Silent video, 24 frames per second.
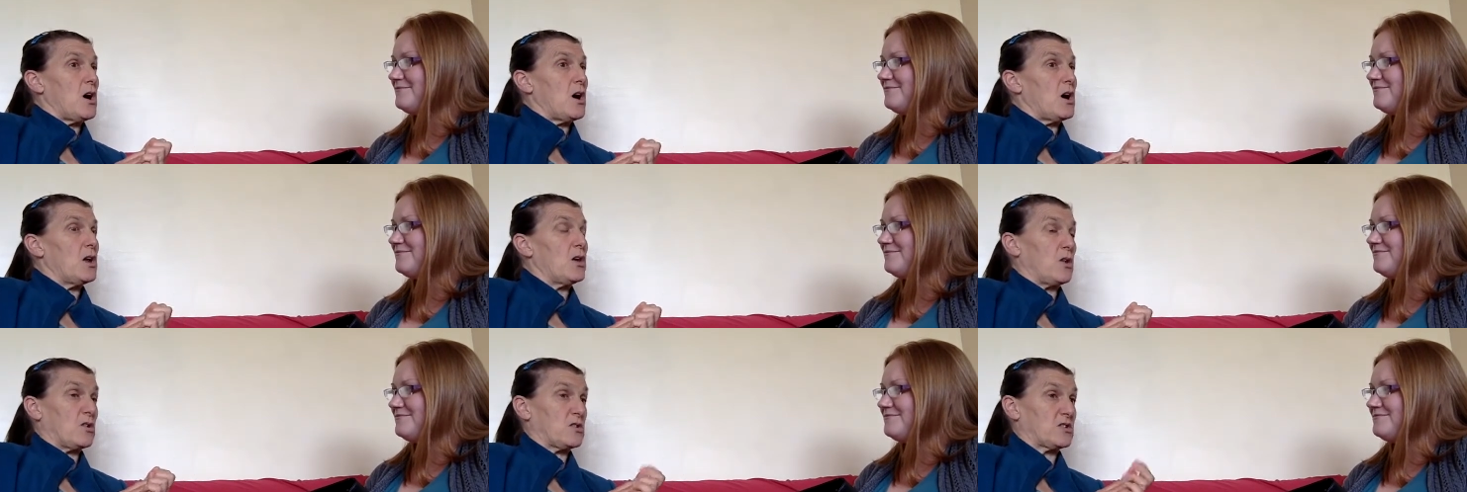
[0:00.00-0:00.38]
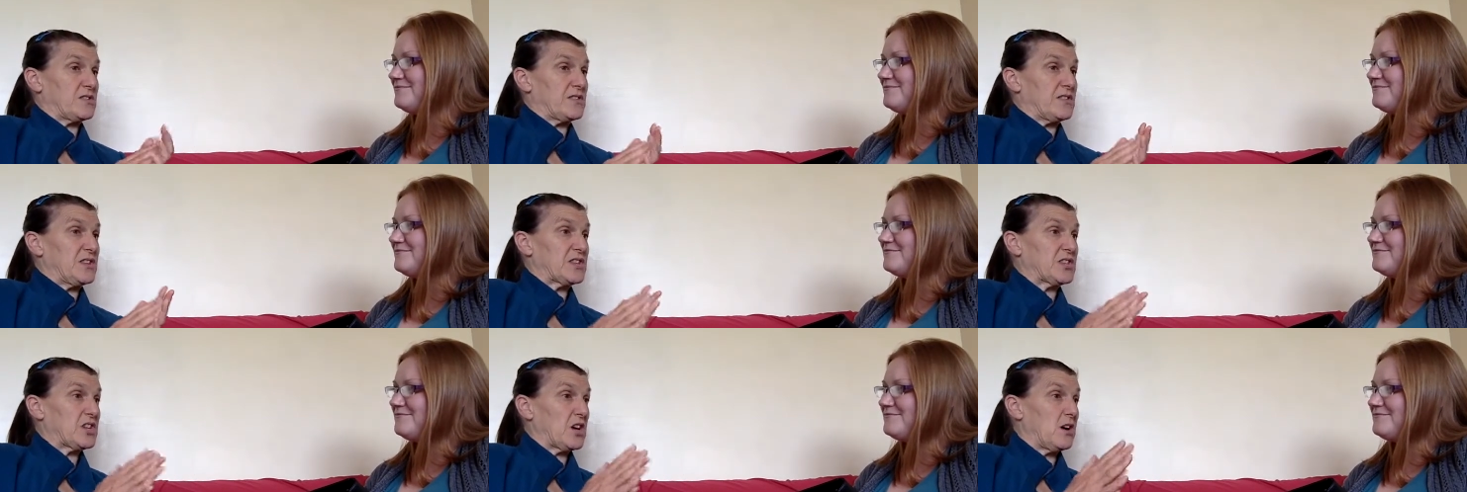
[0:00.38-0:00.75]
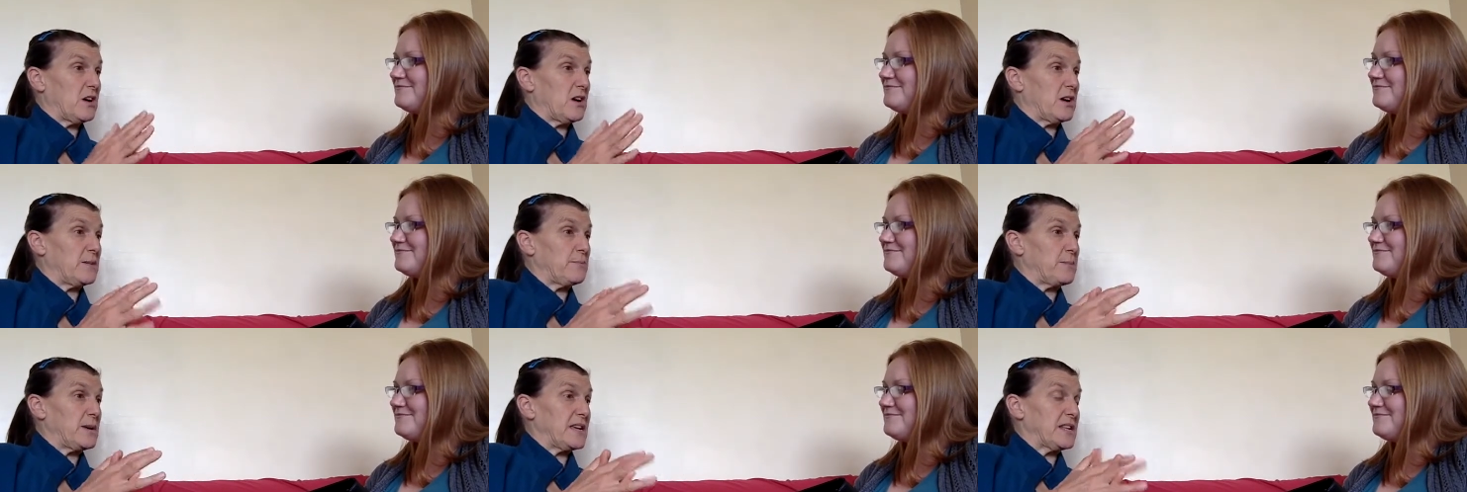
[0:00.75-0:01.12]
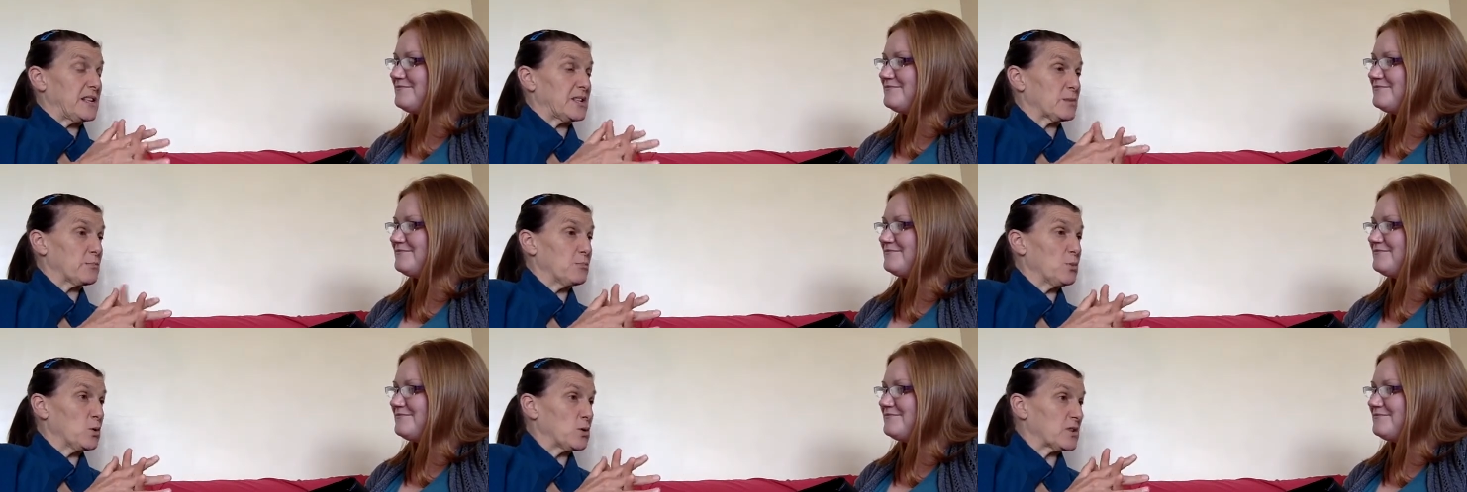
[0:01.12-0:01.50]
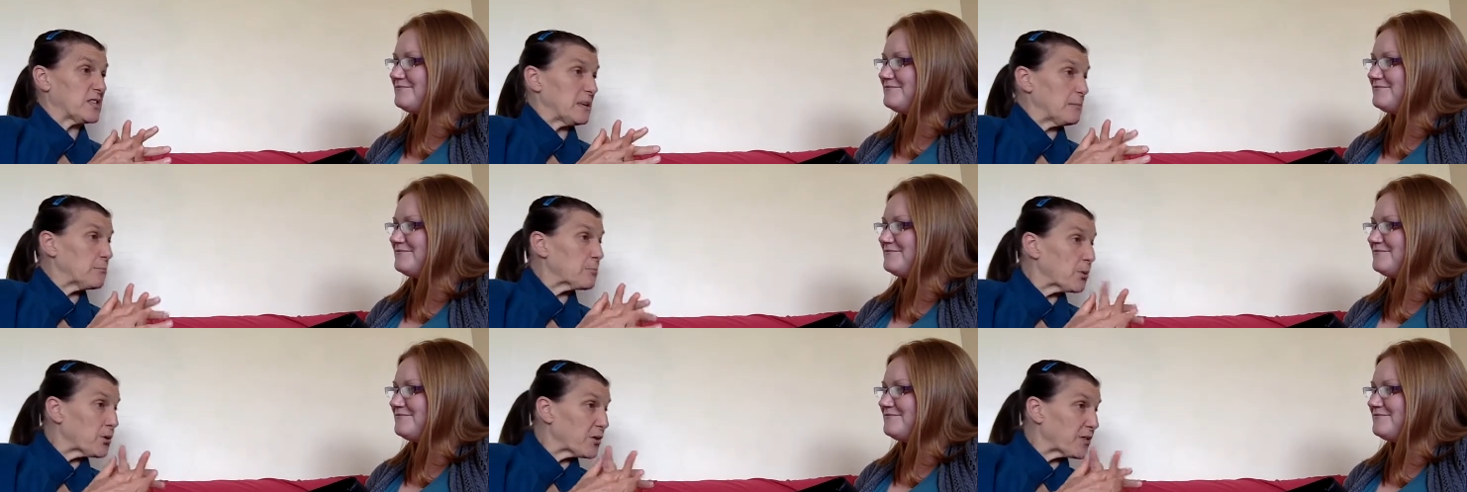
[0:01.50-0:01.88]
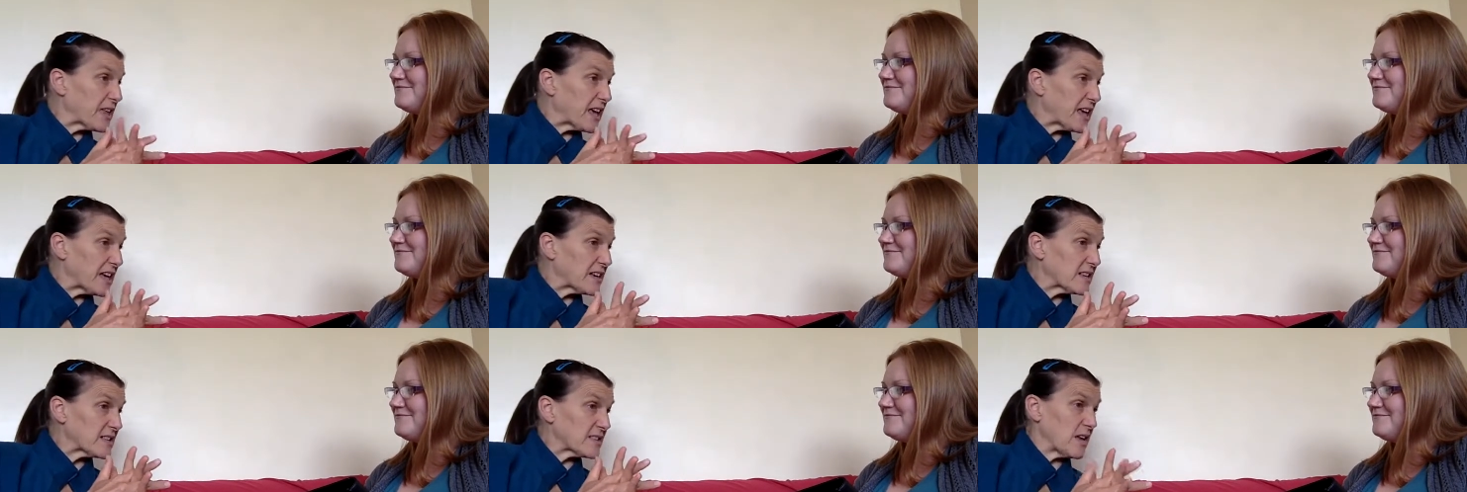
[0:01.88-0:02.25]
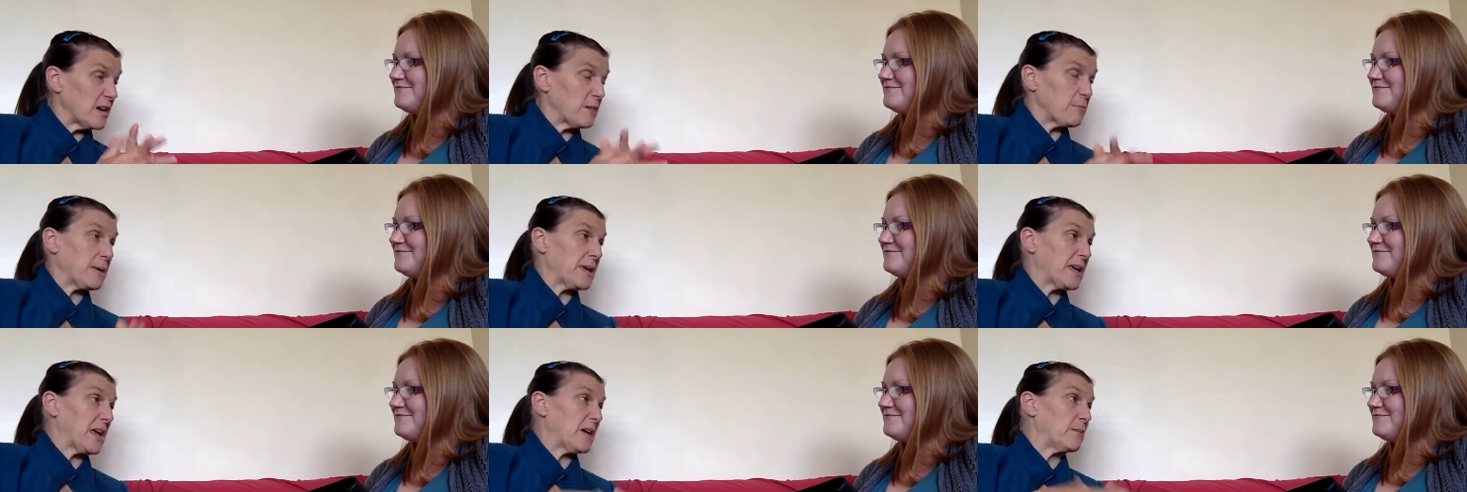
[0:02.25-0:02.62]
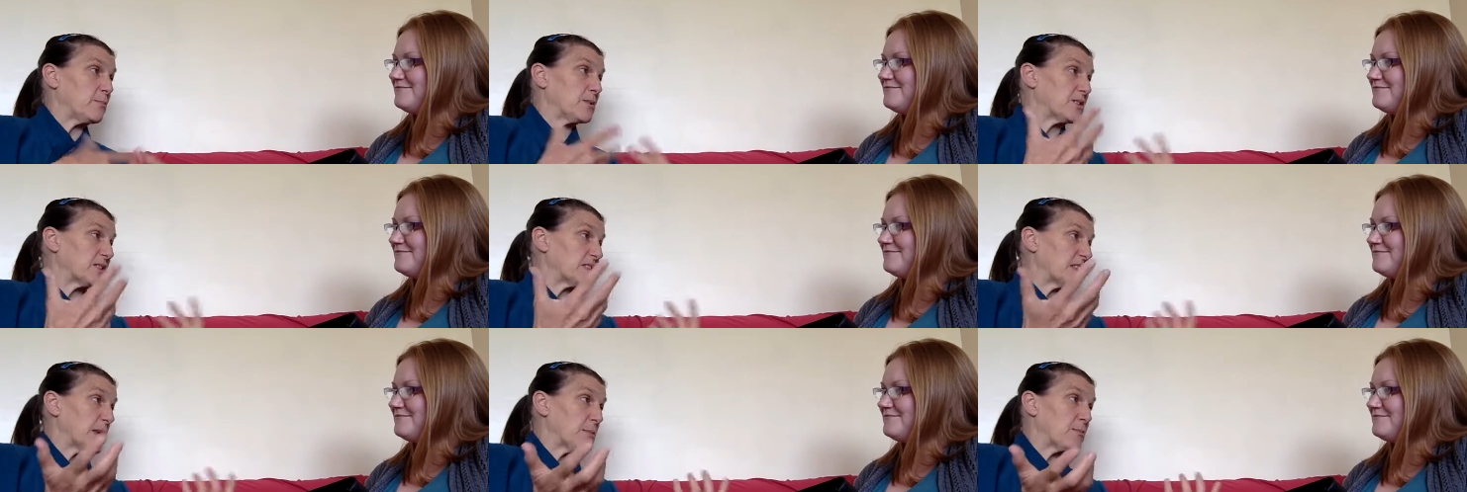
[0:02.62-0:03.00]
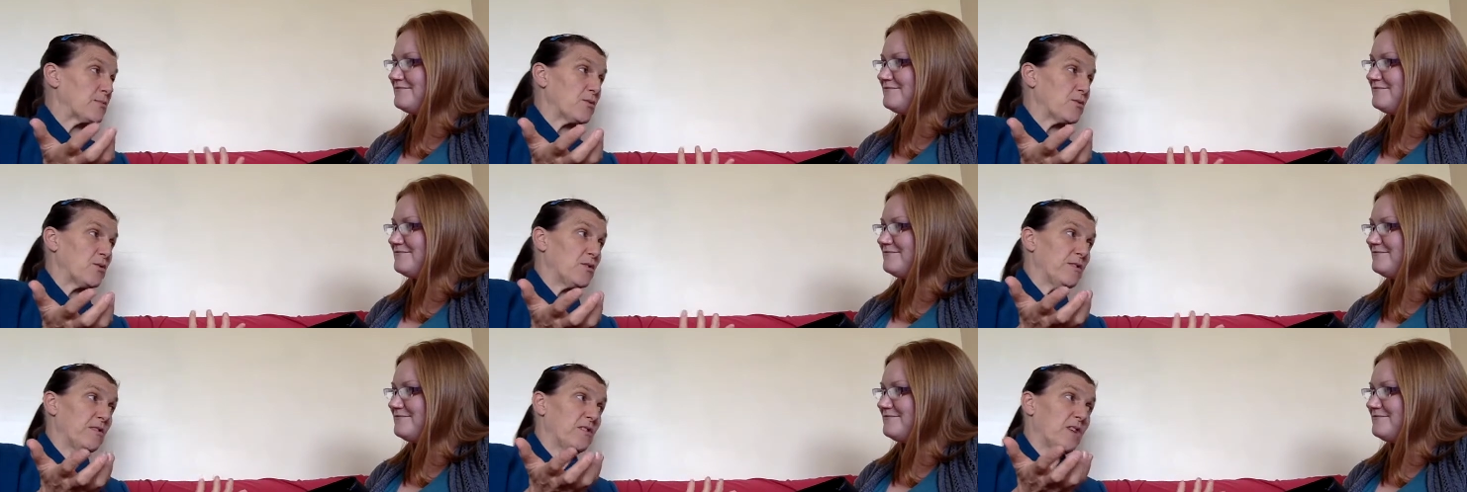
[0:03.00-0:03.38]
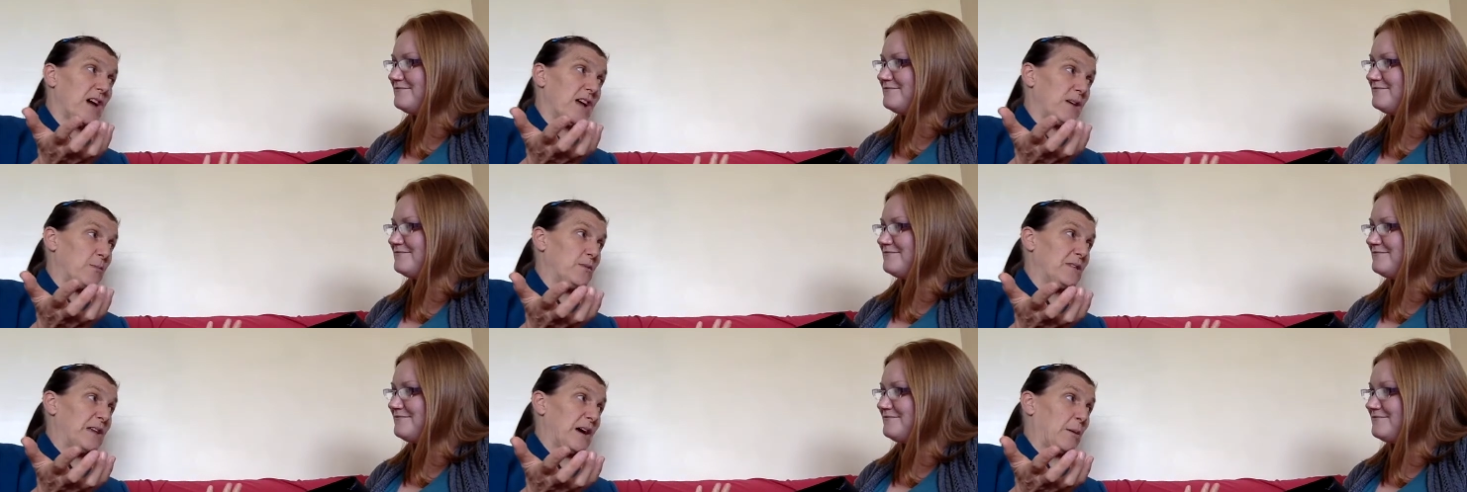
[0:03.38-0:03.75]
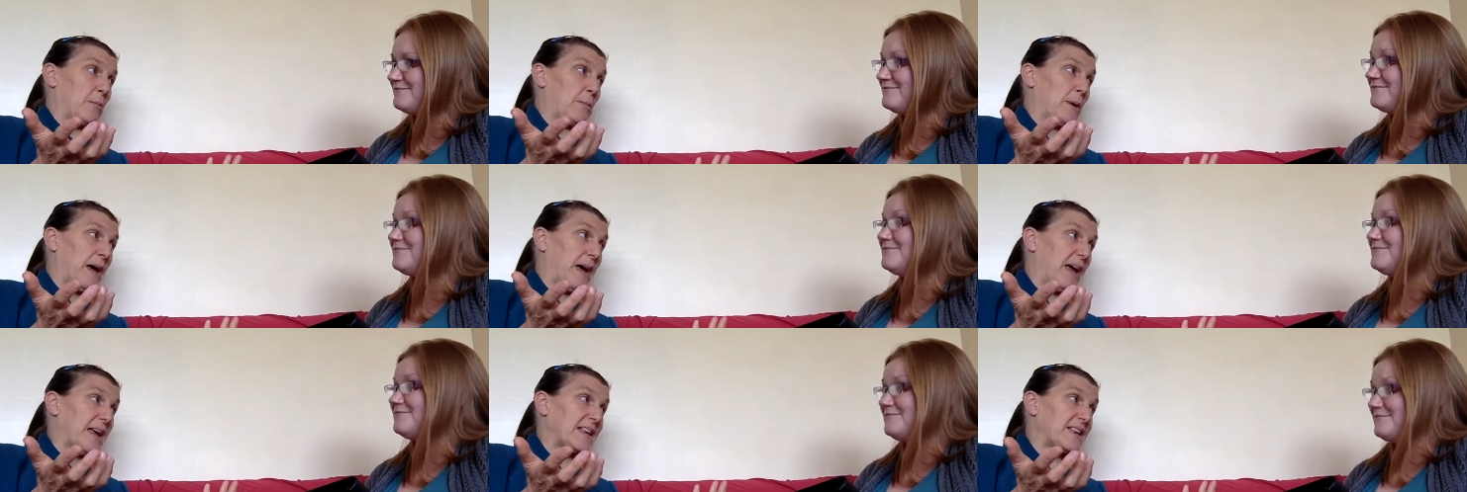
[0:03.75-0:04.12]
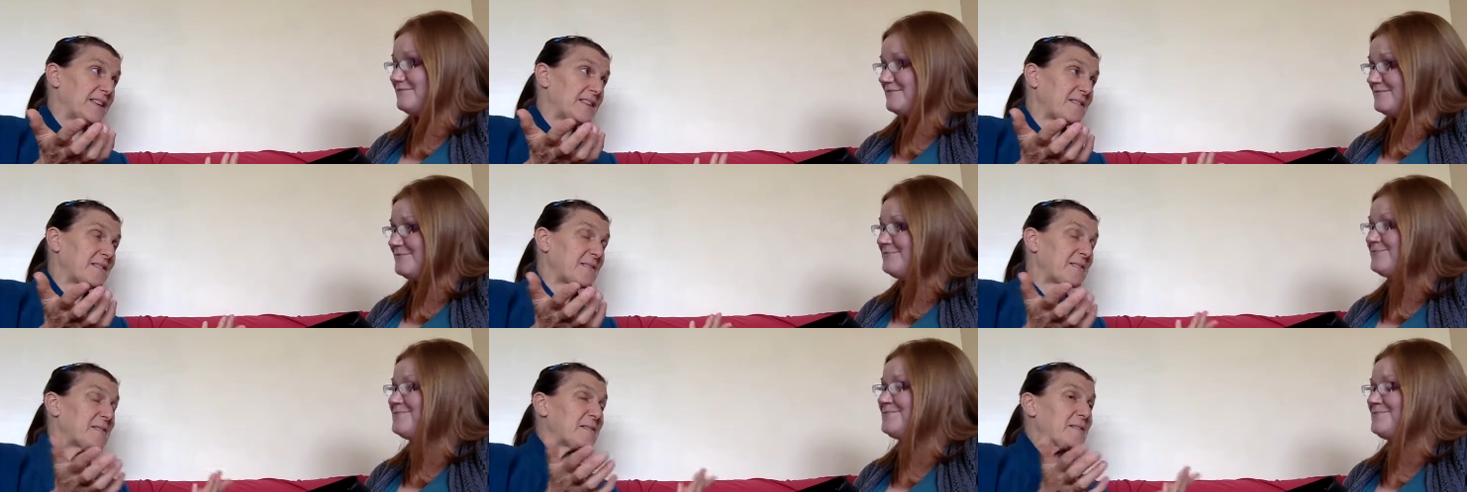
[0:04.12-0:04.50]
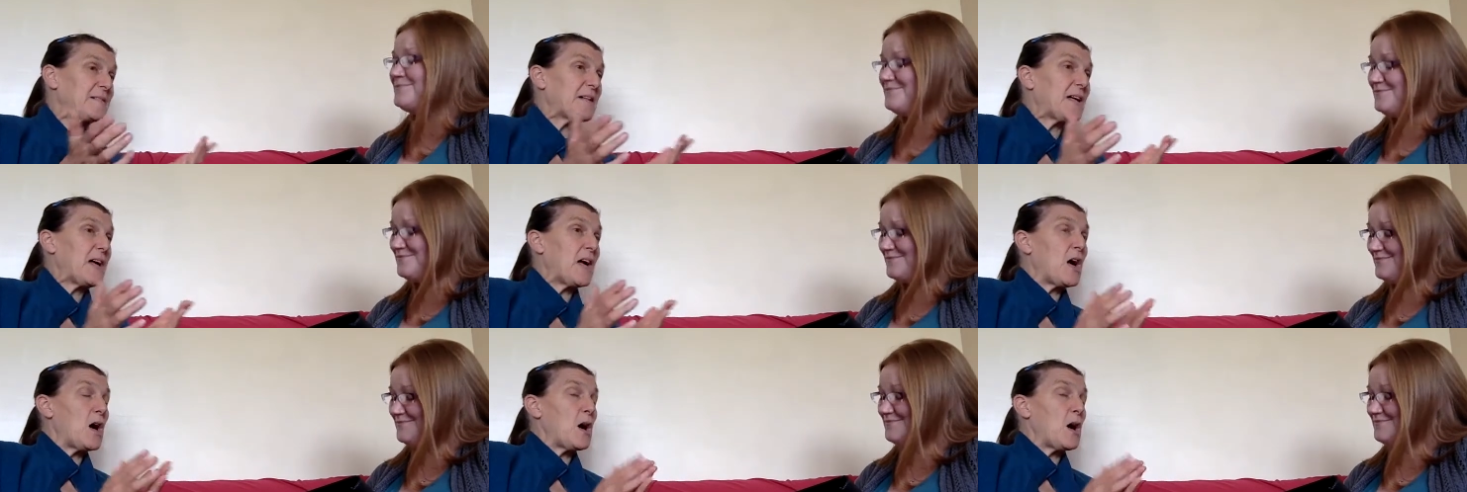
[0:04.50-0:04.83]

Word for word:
Speaker 1: lot of the time it's more simple things like being able to sleep through the night without pain. Mm-hmm.